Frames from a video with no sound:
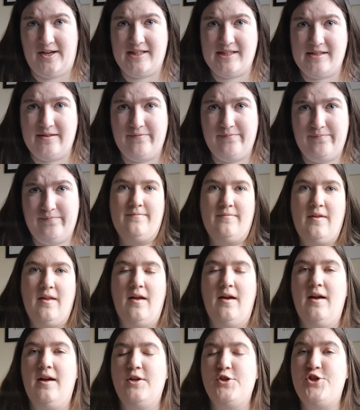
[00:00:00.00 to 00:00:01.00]
it.
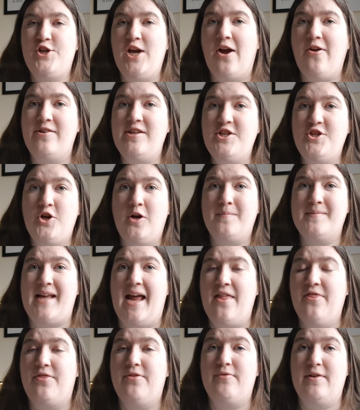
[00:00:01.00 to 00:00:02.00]
Charity shops
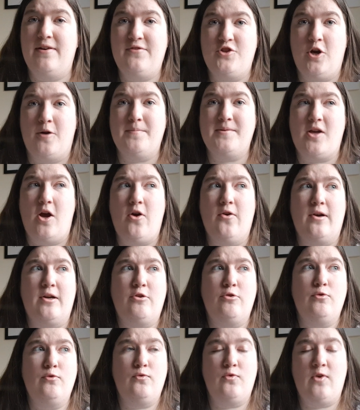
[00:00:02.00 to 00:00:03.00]
and thrift shops are a
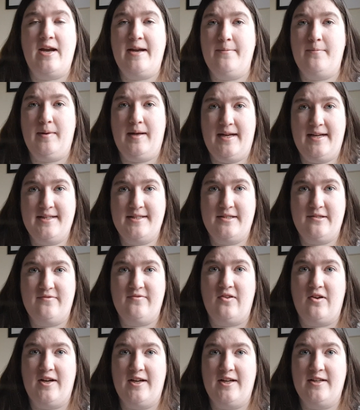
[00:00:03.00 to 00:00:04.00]
great place to
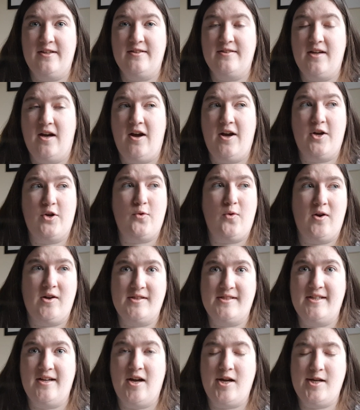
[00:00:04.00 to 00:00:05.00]
find higher
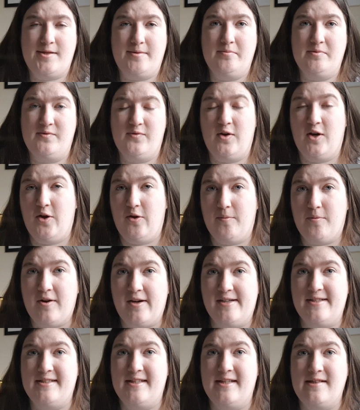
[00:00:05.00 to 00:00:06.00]
quality items for lower
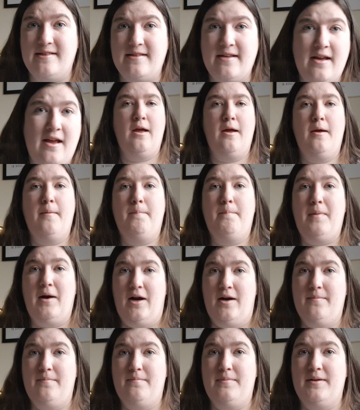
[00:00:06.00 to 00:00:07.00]
prices,
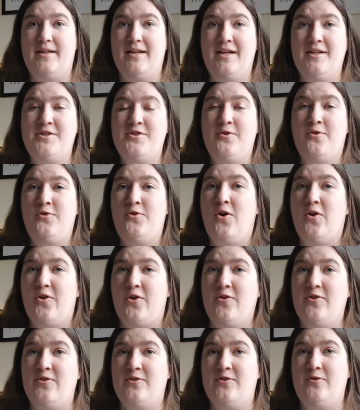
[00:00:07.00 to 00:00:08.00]
but because you're not
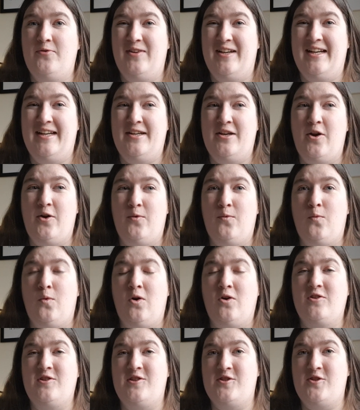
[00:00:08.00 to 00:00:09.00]
going to really know
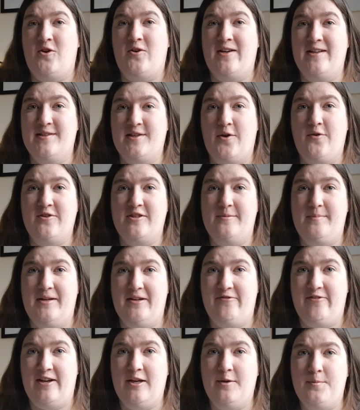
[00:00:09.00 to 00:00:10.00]
what stock is going to
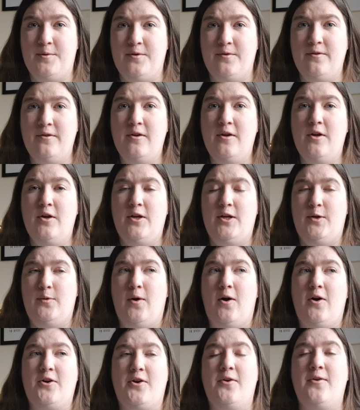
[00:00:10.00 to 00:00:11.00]
be available,
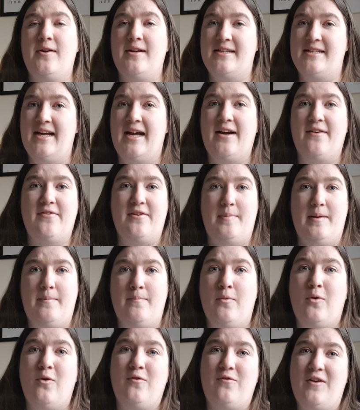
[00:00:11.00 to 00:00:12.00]
you are going to have to be
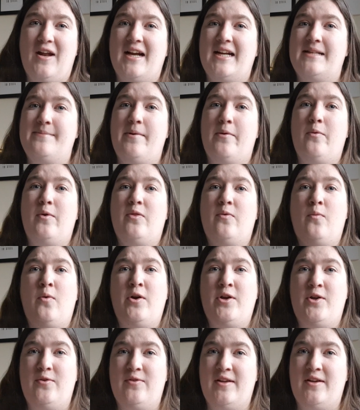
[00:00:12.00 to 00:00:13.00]
more flexible with
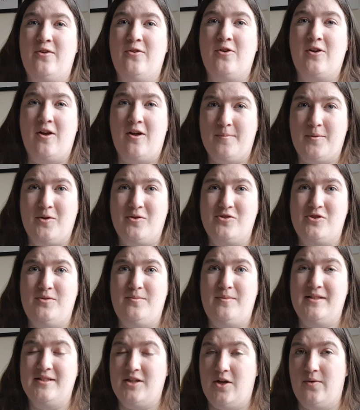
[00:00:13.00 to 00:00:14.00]
what you think your LARP
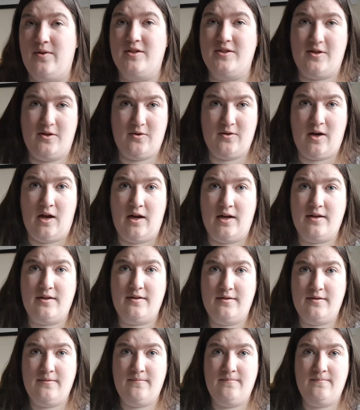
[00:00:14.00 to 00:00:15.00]
costume is going to look like.